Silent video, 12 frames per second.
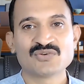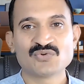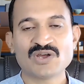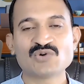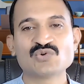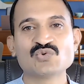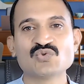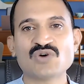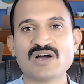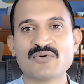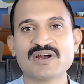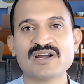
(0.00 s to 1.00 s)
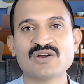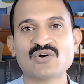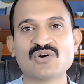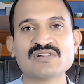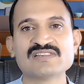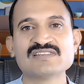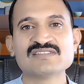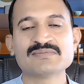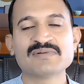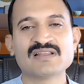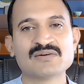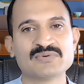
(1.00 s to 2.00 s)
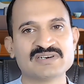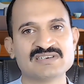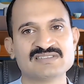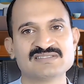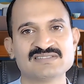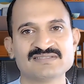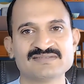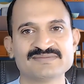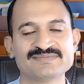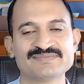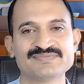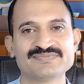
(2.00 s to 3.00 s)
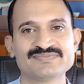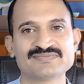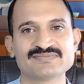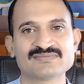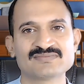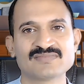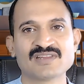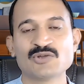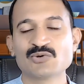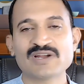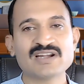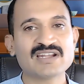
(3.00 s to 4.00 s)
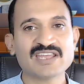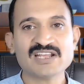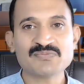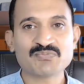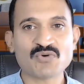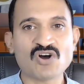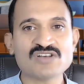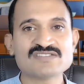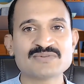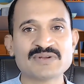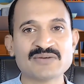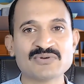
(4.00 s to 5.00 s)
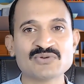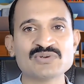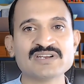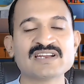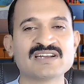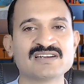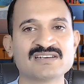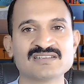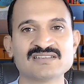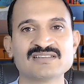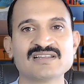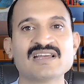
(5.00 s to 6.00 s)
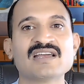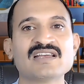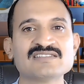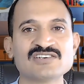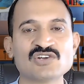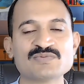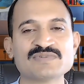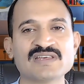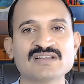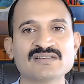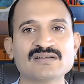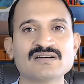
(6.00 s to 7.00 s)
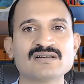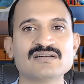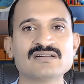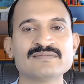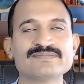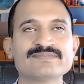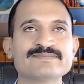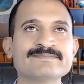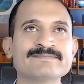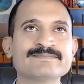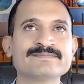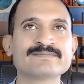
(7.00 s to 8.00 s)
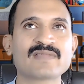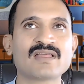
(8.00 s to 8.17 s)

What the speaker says: You have to avoid all these filler words. You can take pause whenever you need it. Instead of saying when